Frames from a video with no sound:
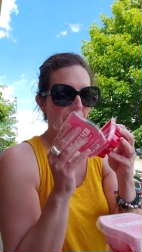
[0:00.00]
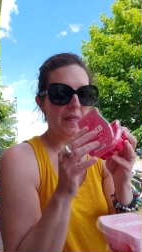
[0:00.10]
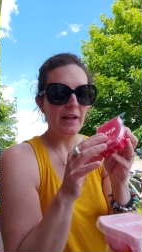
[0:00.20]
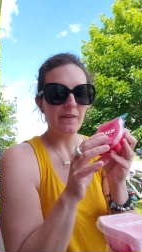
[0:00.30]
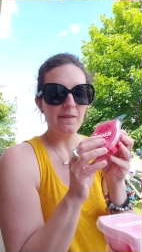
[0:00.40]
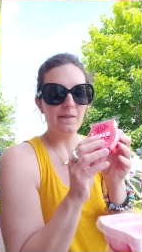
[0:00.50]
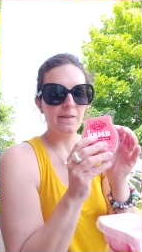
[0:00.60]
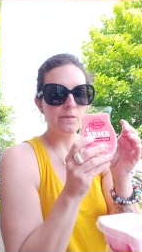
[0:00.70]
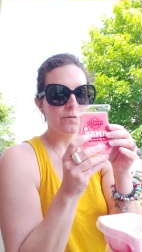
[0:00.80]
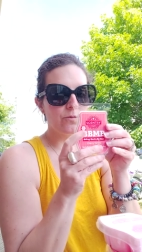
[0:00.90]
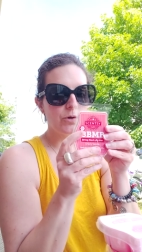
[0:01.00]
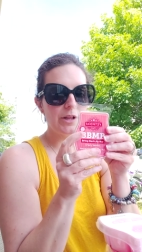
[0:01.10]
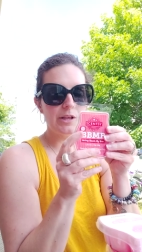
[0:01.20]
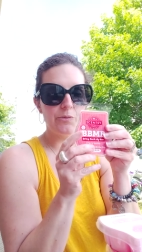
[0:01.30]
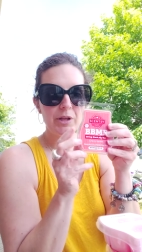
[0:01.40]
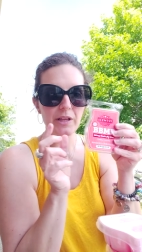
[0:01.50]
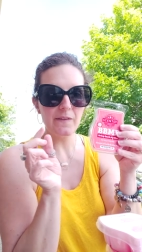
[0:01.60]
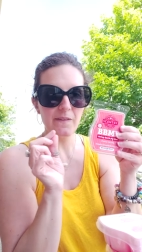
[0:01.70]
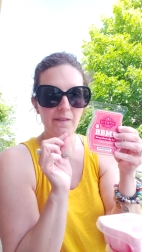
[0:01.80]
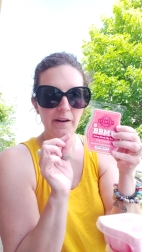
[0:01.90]
with that really, really
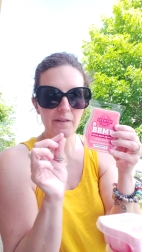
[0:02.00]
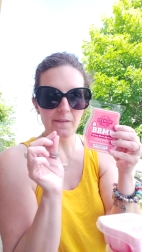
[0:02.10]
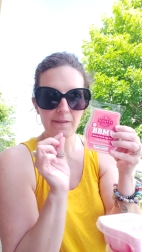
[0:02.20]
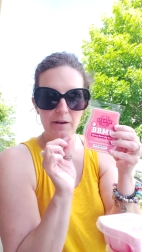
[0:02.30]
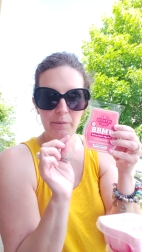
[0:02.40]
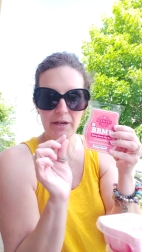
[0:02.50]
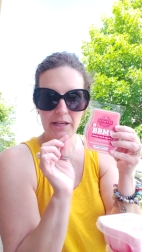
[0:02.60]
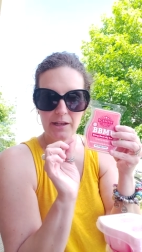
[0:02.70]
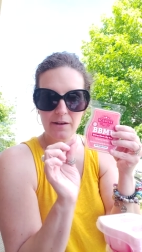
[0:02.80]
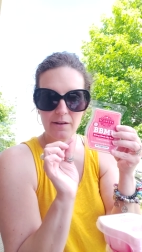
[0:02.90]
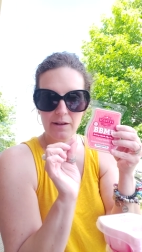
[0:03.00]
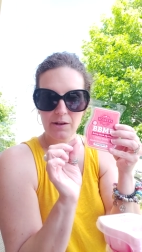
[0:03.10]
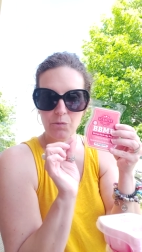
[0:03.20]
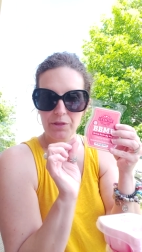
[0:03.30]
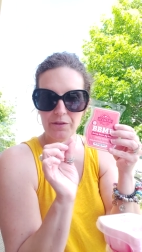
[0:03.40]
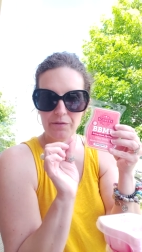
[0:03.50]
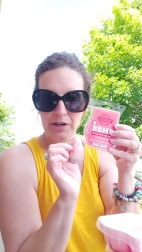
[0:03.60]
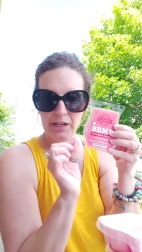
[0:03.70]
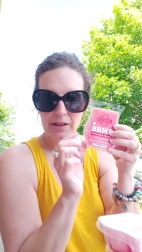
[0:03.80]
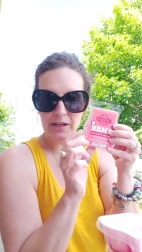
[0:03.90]
subtle cinnamon hint in with the
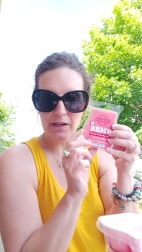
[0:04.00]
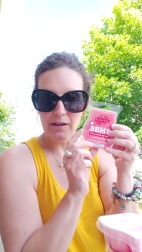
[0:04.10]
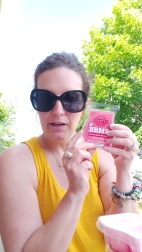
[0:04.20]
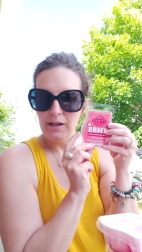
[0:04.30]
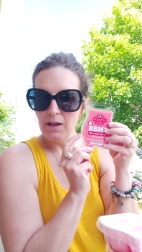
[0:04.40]
vanilla.